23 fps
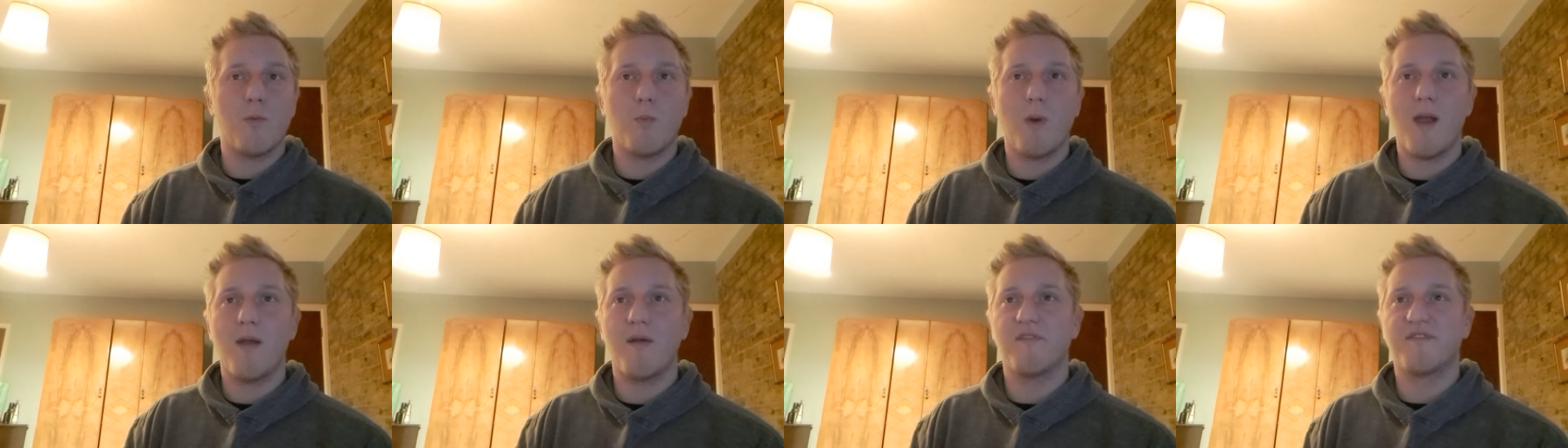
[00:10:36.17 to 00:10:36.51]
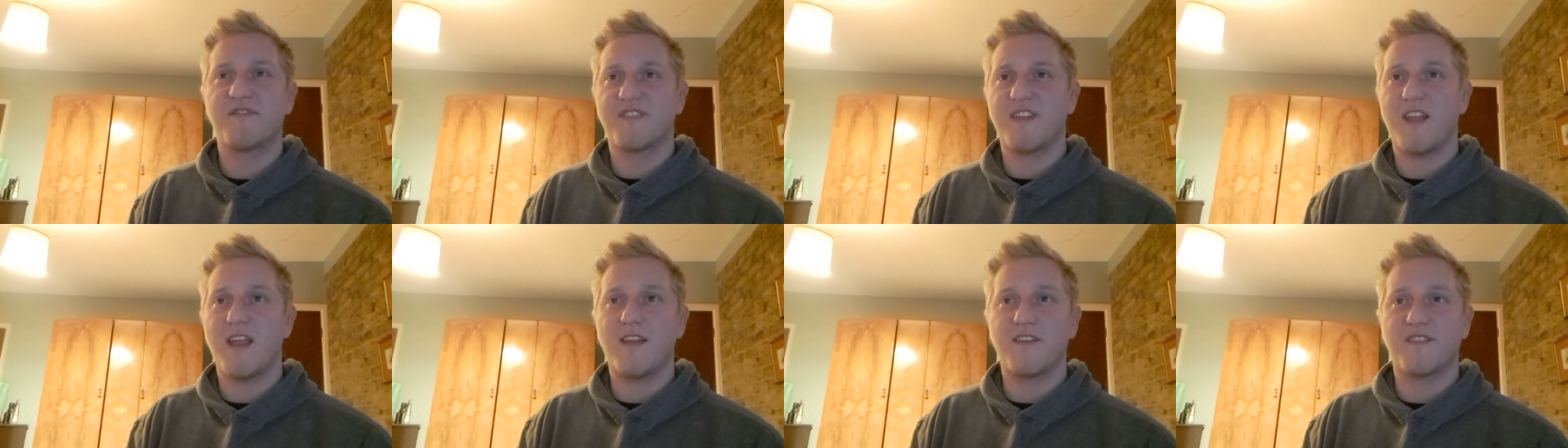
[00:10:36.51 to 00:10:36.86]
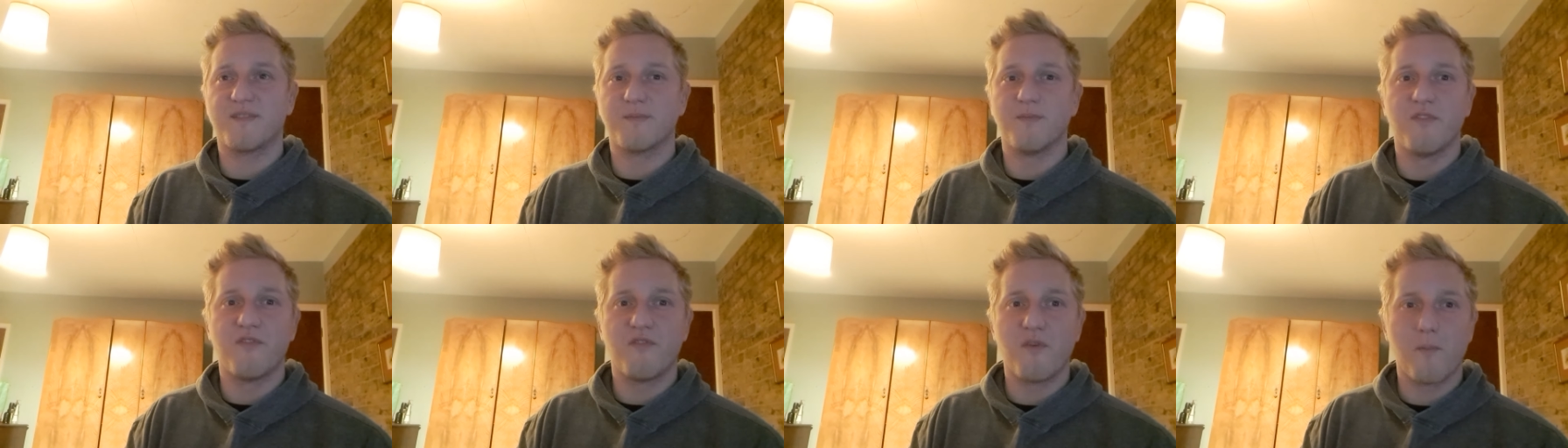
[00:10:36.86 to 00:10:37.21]
away with saying
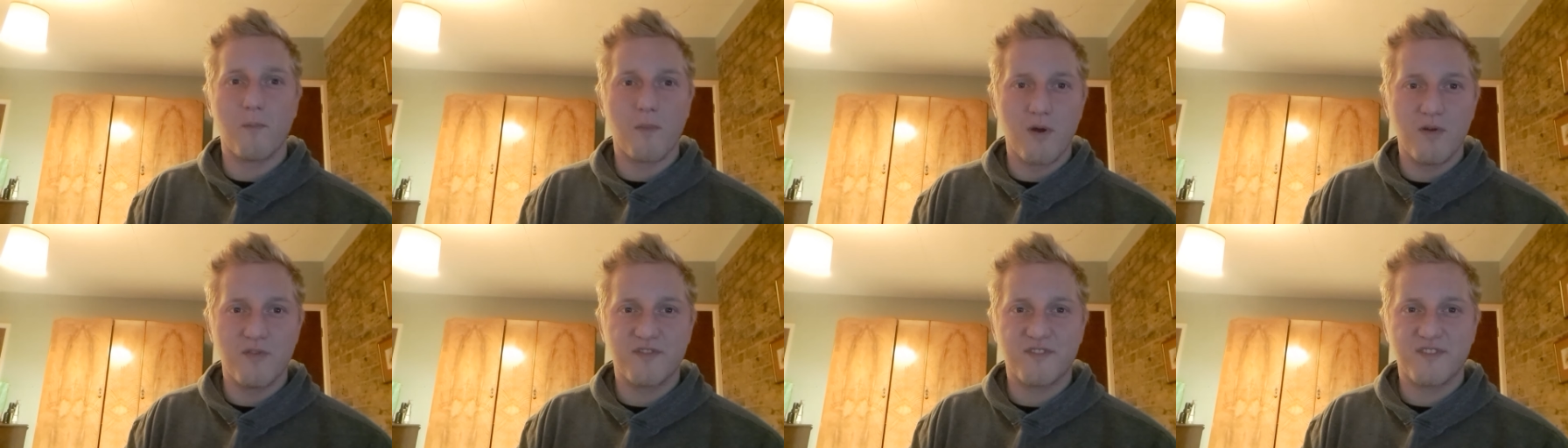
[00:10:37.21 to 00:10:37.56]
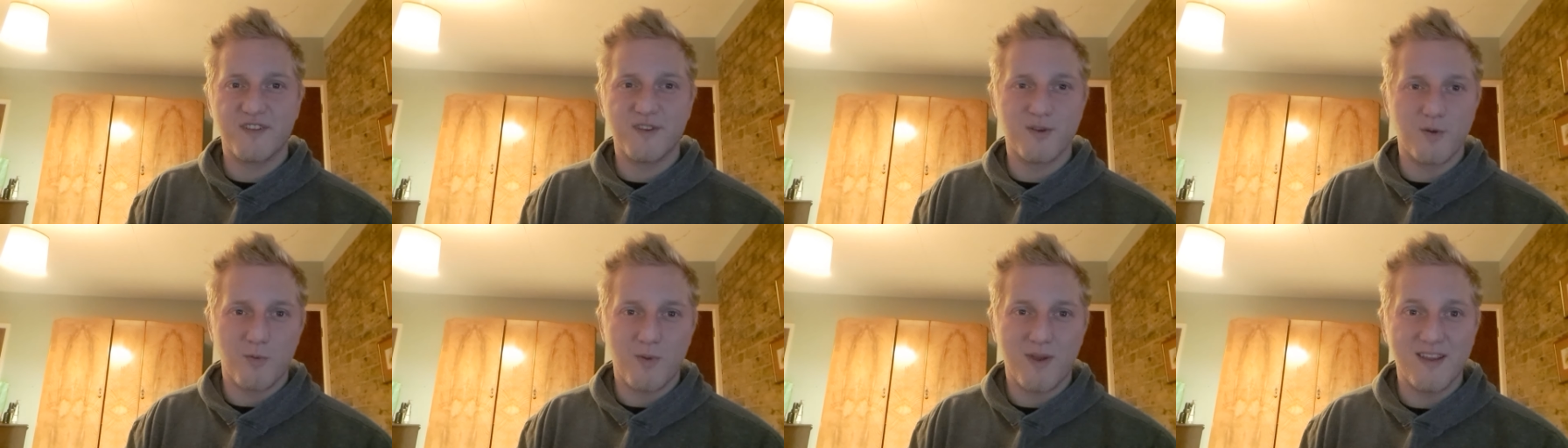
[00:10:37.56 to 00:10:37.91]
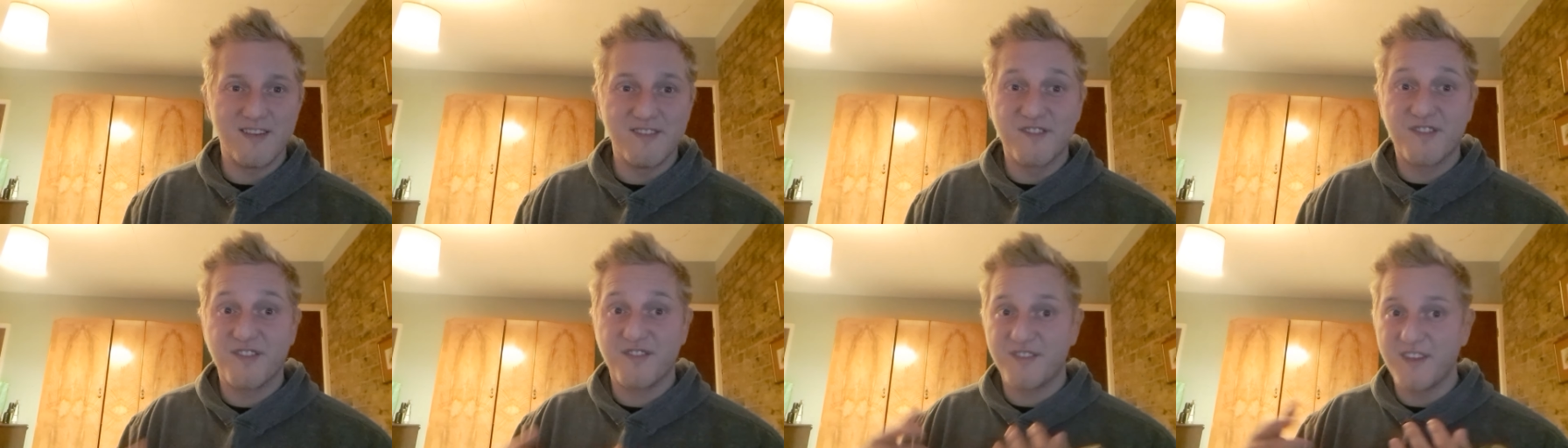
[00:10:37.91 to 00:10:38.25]
some of the most, you know,
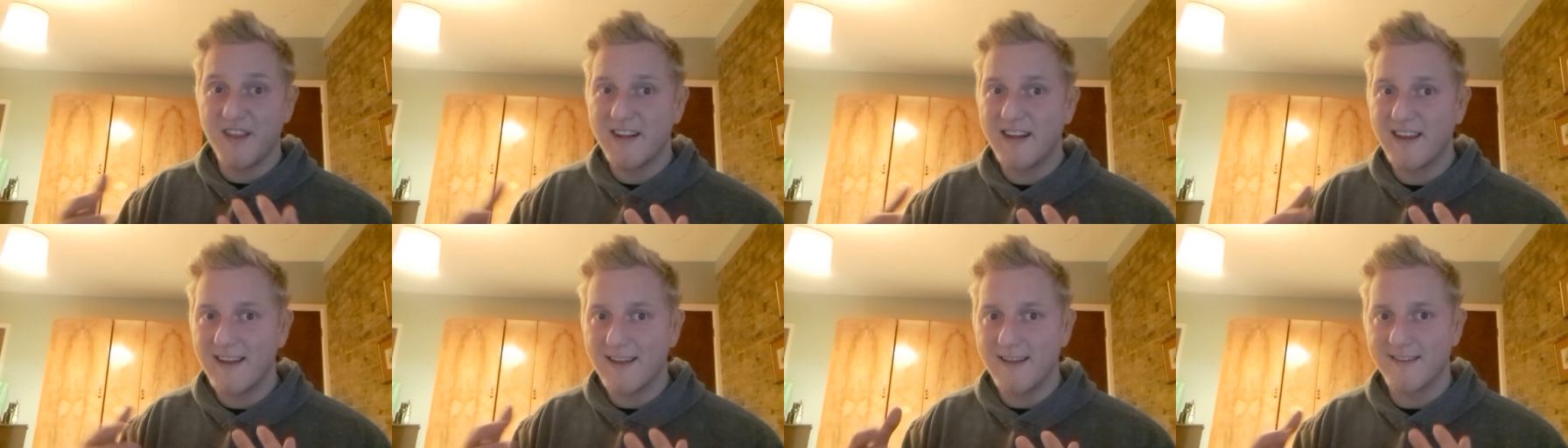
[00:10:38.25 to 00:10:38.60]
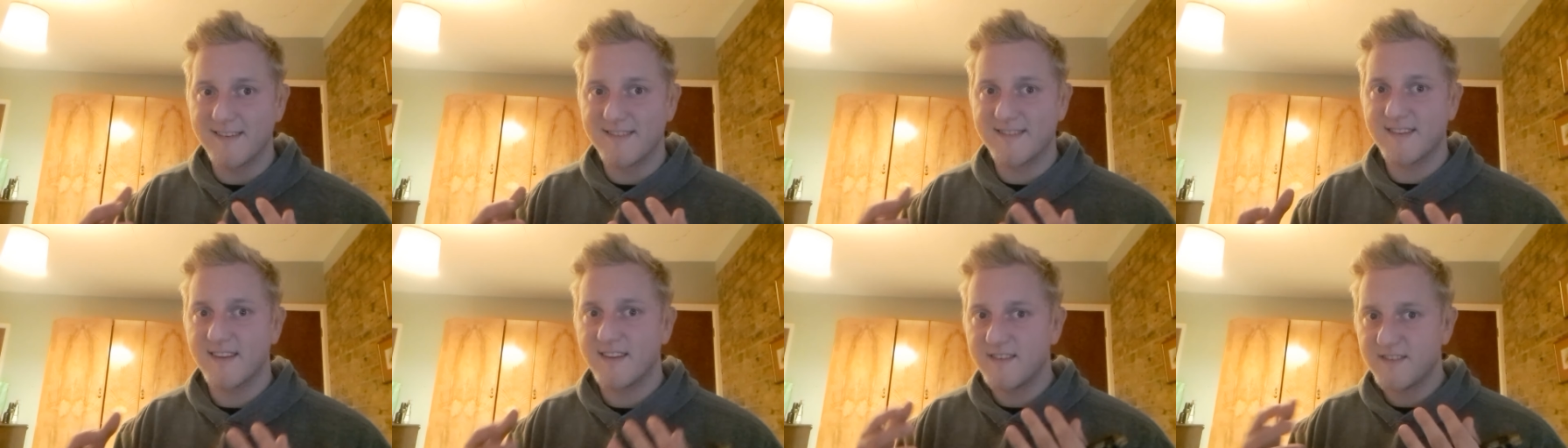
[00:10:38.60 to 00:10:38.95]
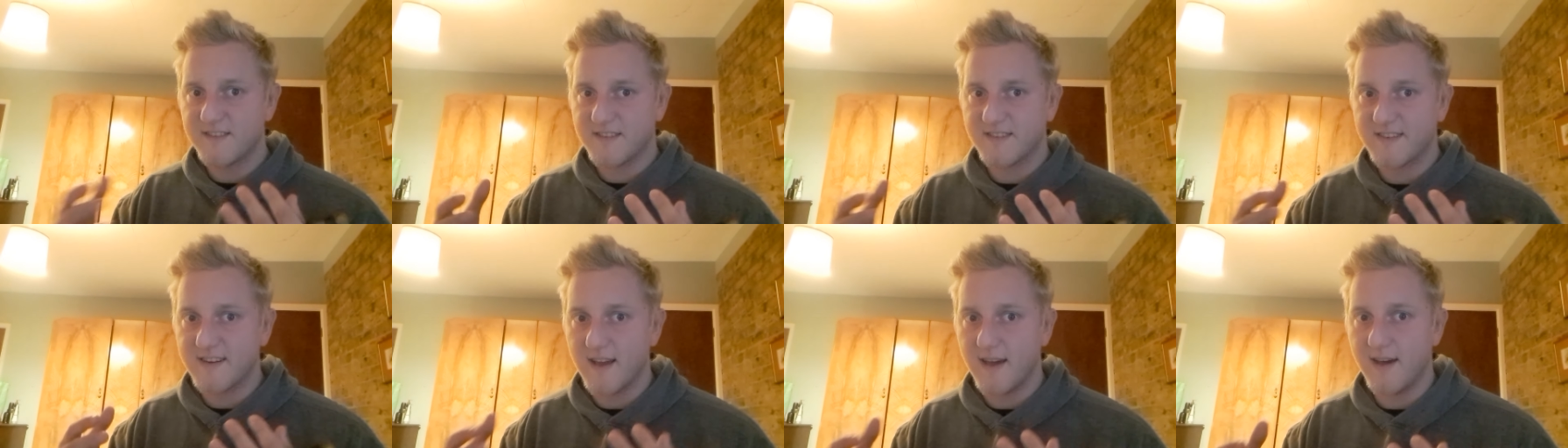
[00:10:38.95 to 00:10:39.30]
insidious
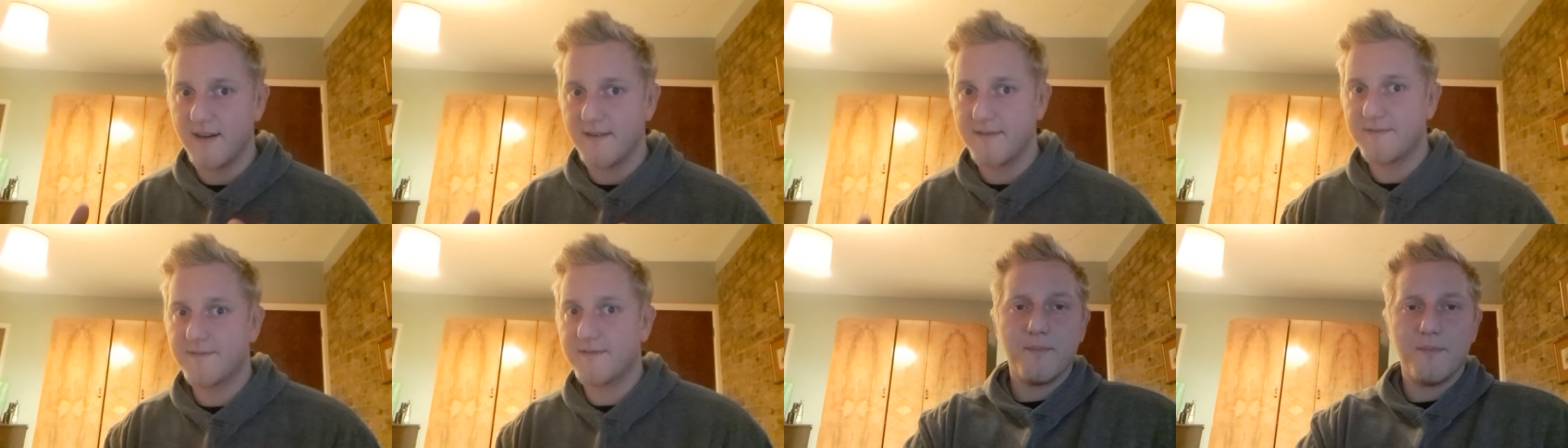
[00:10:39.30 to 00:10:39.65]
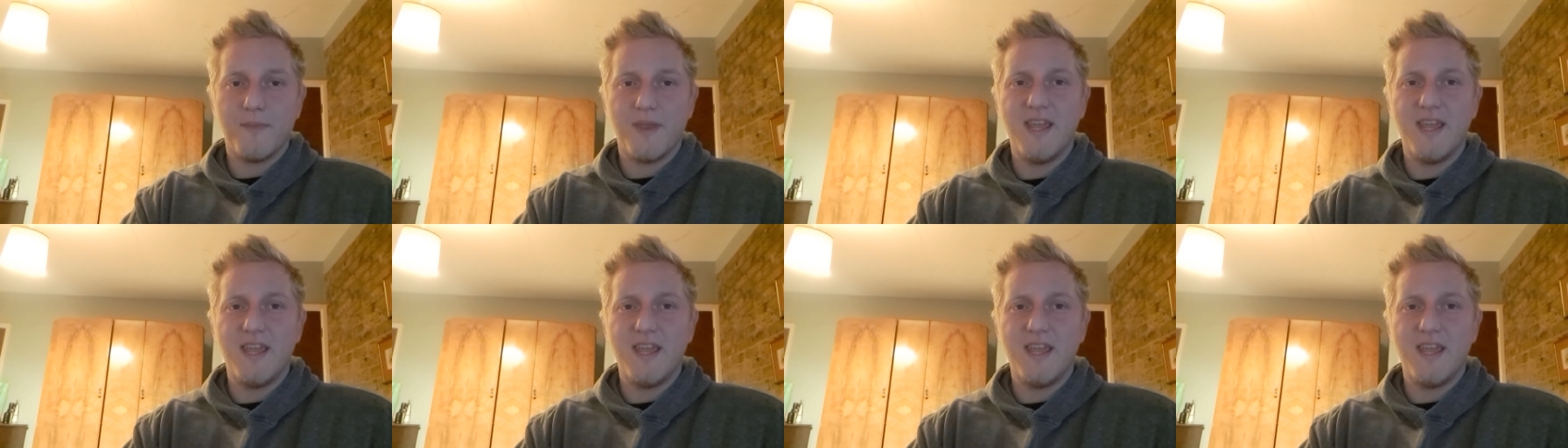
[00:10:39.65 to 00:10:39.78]
stuff.